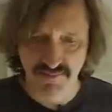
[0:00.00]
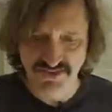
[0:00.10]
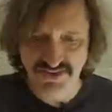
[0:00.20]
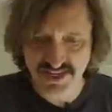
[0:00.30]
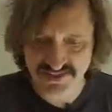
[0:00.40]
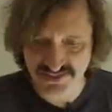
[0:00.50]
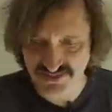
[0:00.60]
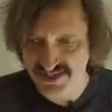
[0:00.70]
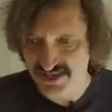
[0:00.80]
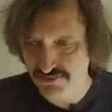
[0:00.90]
My desk is
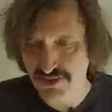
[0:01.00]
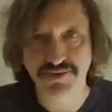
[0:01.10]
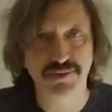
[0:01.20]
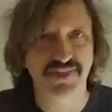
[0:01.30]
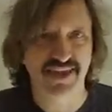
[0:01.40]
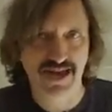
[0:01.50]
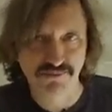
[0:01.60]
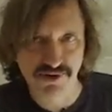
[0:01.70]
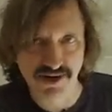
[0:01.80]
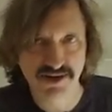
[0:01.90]
going to go roughly where the
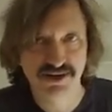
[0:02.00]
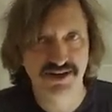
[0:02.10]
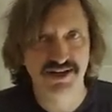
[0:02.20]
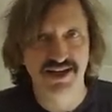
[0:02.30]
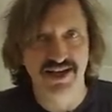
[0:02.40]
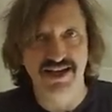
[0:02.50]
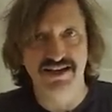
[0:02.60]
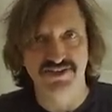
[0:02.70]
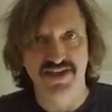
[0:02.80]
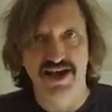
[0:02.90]
camera
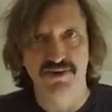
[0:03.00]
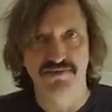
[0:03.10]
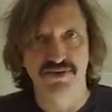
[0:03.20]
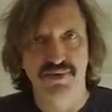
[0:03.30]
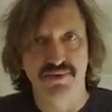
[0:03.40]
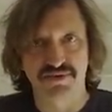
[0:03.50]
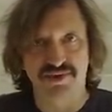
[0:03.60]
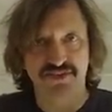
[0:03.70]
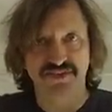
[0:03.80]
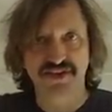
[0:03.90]
is now in front of me, which will
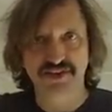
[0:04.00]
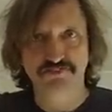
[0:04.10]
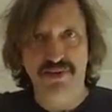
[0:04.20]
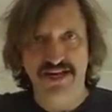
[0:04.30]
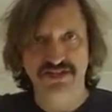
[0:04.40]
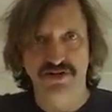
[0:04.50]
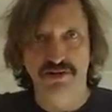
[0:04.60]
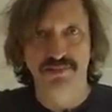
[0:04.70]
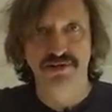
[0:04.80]
give this nice backdrop